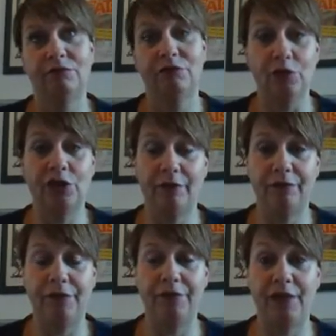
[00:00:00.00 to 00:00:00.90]
14,
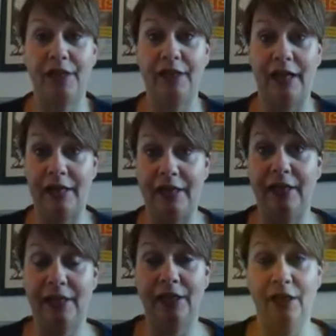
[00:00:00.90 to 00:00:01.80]
15, and
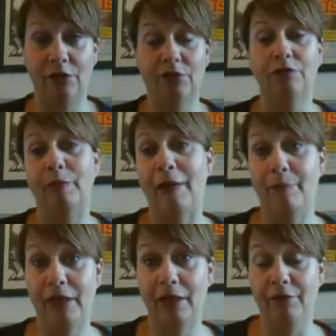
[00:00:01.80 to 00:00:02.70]
it goes on for
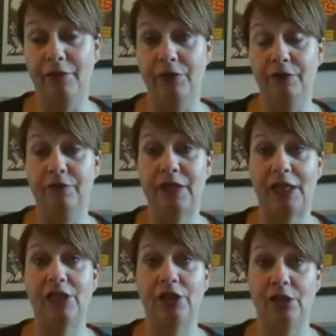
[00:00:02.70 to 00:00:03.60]
about a period of
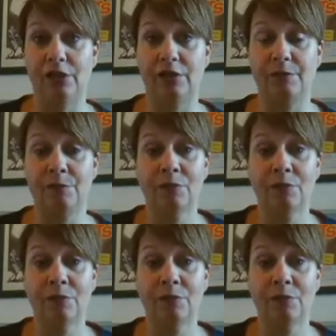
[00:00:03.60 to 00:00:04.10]
10 years.